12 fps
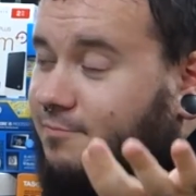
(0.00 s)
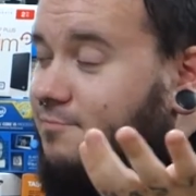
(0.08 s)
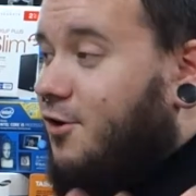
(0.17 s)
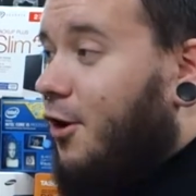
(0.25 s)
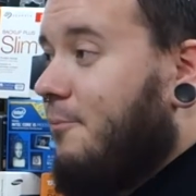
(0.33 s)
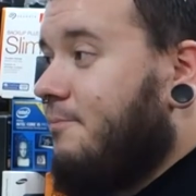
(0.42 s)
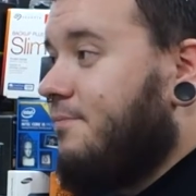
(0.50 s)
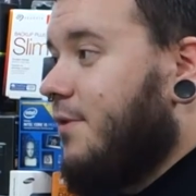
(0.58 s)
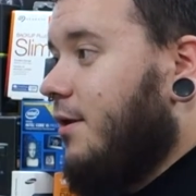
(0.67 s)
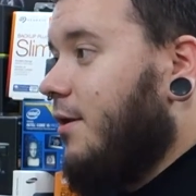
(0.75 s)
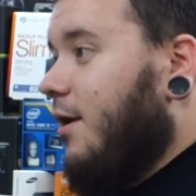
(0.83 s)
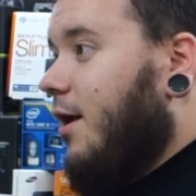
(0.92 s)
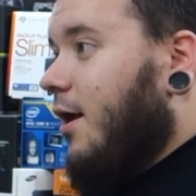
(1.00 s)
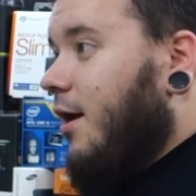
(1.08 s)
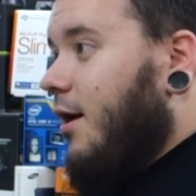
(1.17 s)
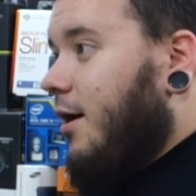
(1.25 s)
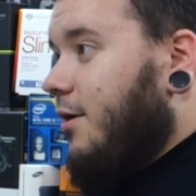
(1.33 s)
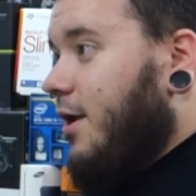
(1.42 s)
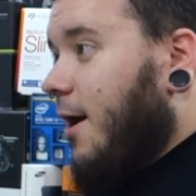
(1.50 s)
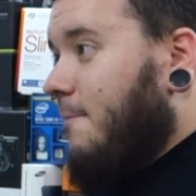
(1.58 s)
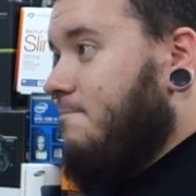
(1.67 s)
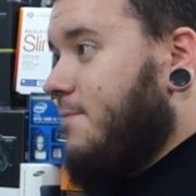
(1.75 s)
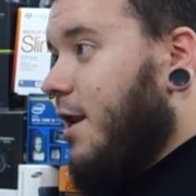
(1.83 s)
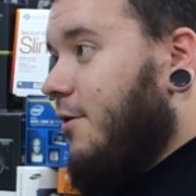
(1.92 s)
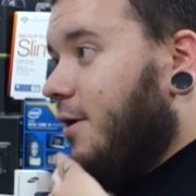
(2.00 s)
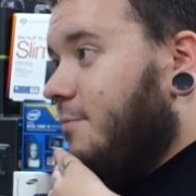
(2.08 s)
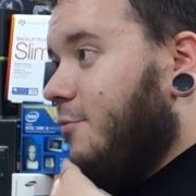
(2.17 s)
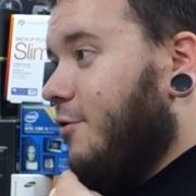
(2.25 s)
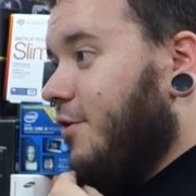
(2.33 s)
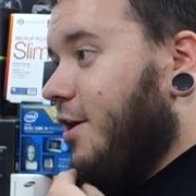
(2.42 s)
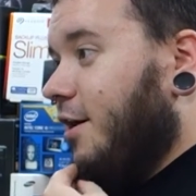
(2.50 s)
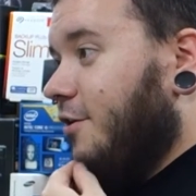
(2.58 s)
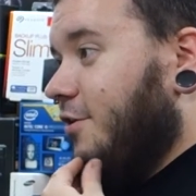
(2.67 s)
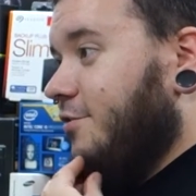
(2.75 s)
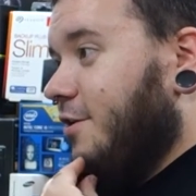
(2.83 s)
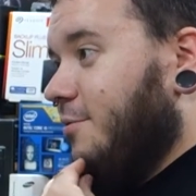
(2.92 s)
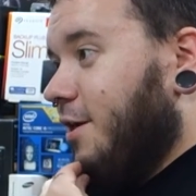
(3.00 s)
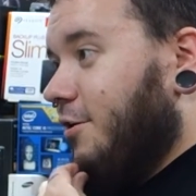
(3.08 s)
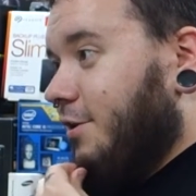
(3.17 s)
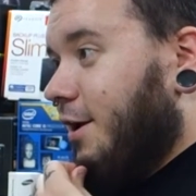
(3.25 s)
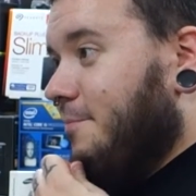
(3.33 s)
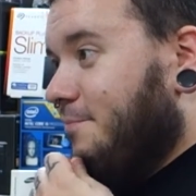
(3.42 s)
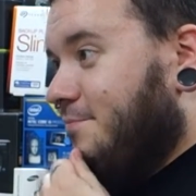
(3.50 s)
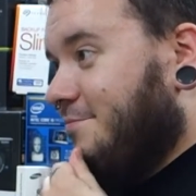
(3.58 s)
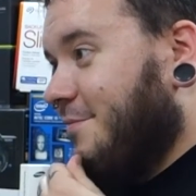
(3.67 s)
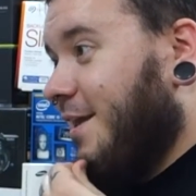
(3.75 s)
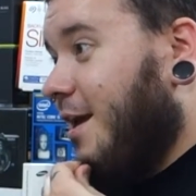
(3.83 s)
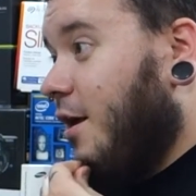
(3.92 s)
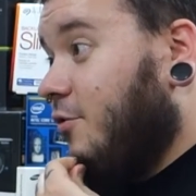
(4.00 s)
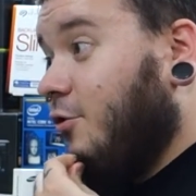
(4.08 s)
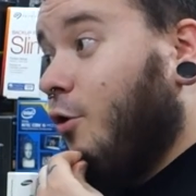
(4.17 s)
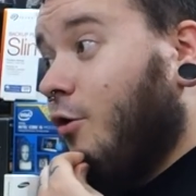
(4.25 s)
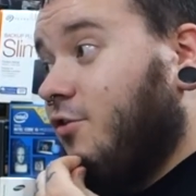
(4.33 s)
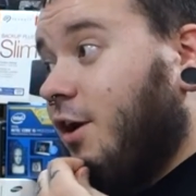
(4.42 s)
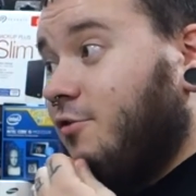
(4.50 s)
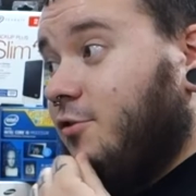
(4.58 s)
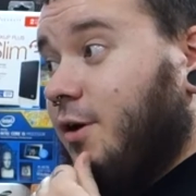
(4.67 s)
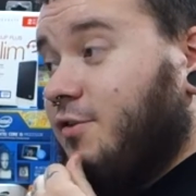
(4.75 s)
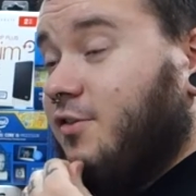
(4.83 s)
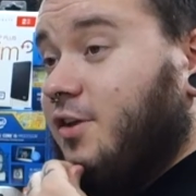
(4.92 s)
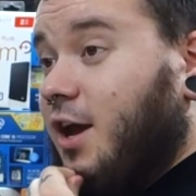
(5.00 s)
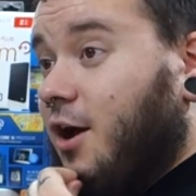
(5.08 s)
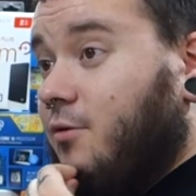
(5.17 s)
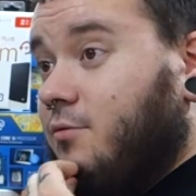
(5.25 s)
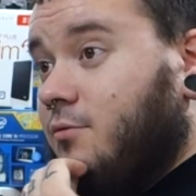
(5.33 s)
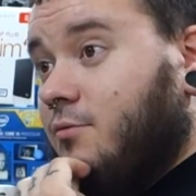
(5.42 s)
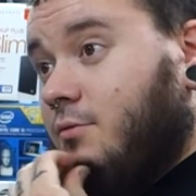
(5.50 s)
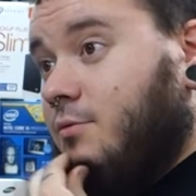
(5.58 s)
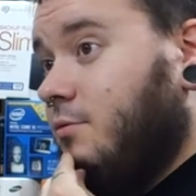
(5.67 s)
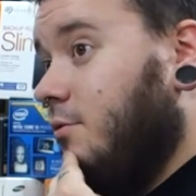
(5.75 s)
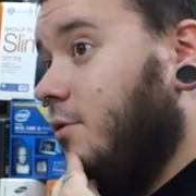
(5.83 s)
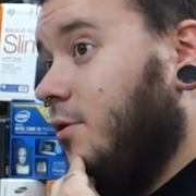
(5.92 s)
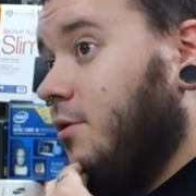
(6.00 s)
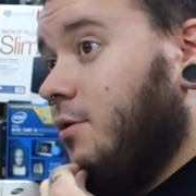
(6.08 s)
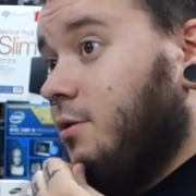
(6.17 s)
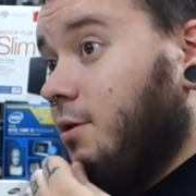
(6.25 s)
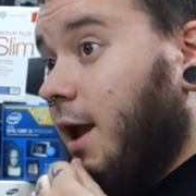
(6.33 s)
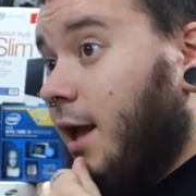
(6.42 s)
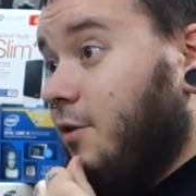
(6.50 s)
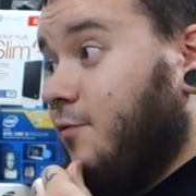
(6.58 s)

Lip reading: So, yeah. Anyway, moving on because I'll talk about that all day. So Corsair has a new SSD out. And it's